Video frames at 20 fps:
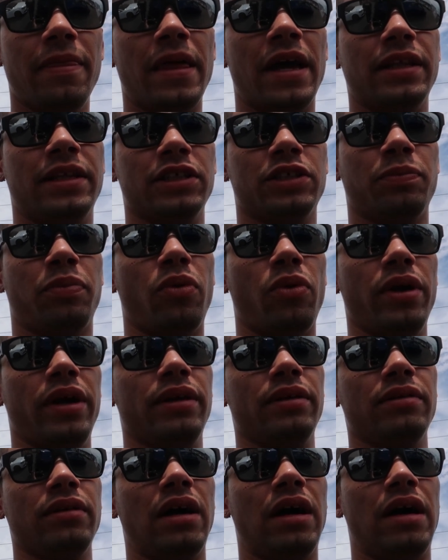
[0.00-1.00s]
at this
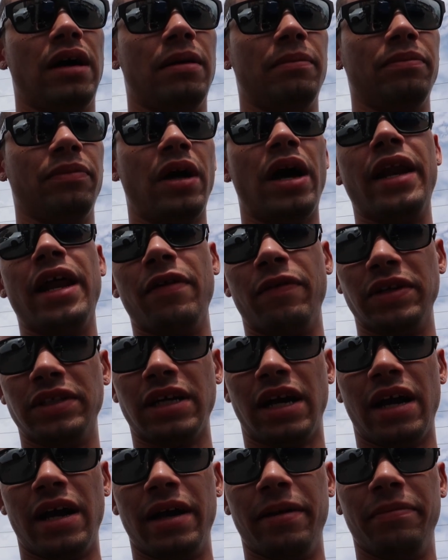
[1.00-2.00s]
point. Not every
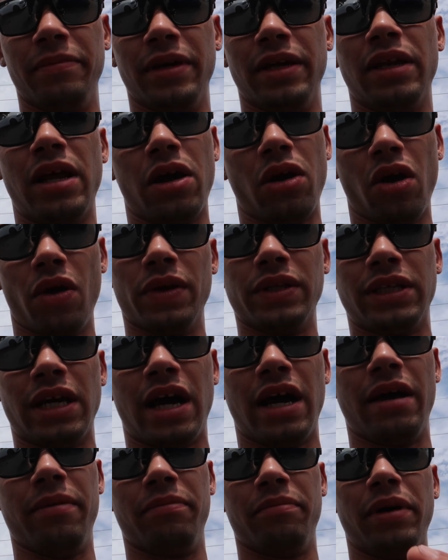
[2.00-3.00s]
time and not all the
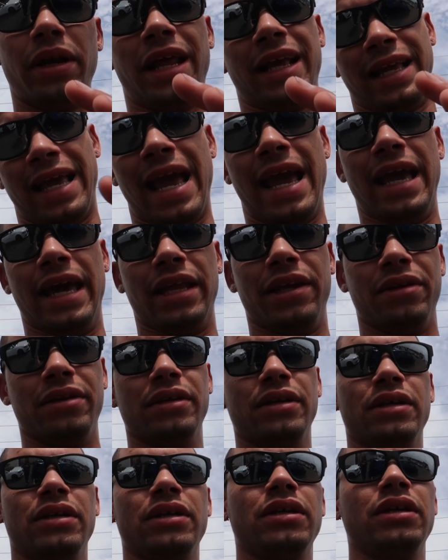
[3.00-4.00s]
time, but it can.
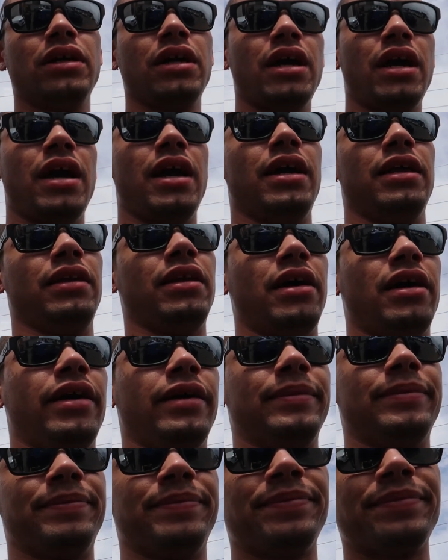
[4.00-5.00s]
And
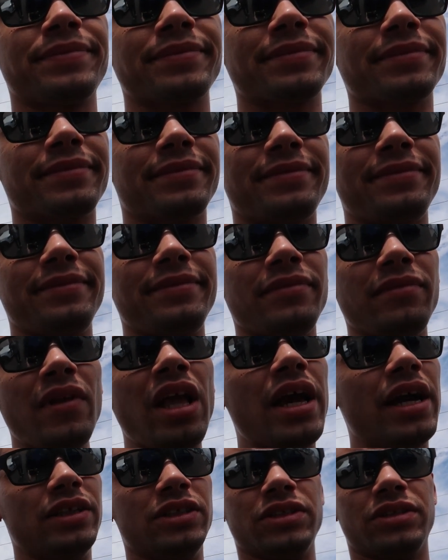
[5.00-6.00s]

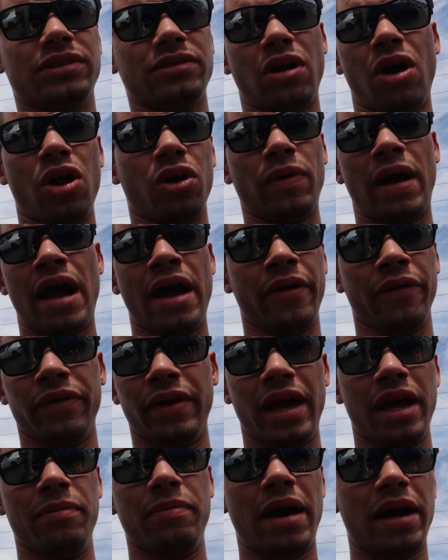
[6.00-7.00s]
yeah, just all
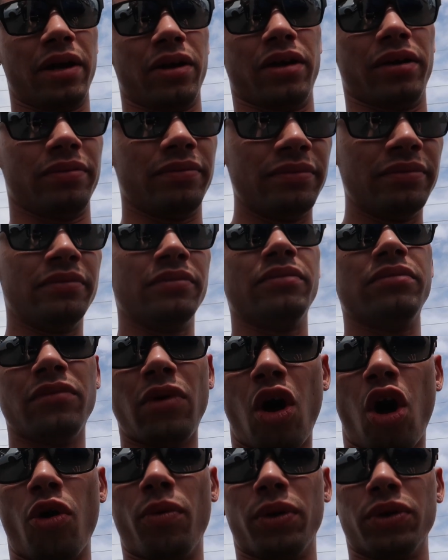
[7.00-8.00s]
around a better
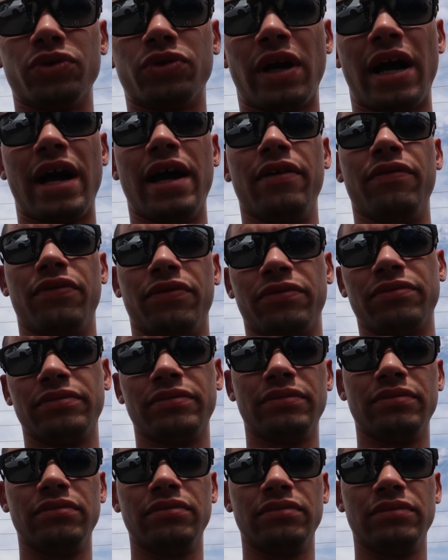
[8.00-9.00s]
all-wheel drive
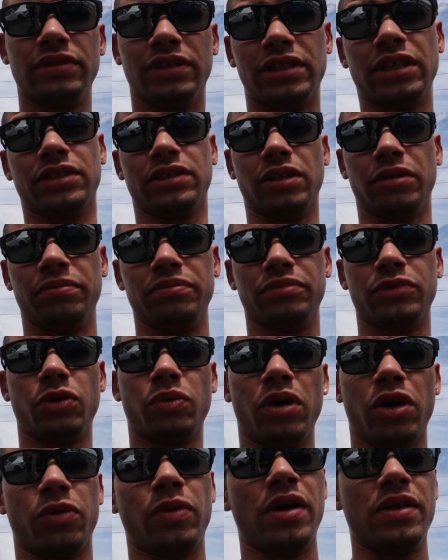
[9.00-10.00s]
system
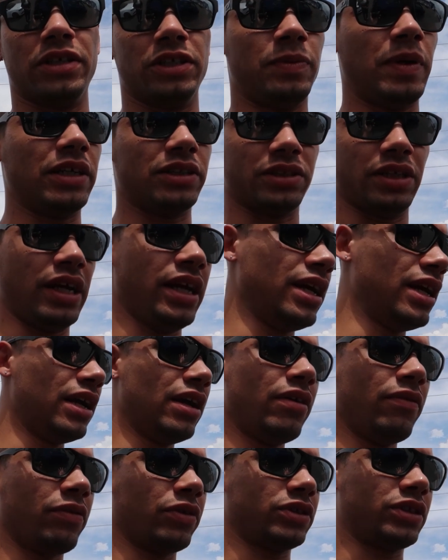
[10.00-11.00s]
to work with, especially
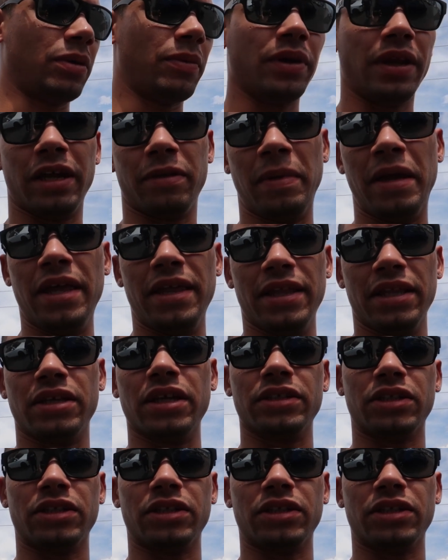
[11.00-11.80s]
for someone like me that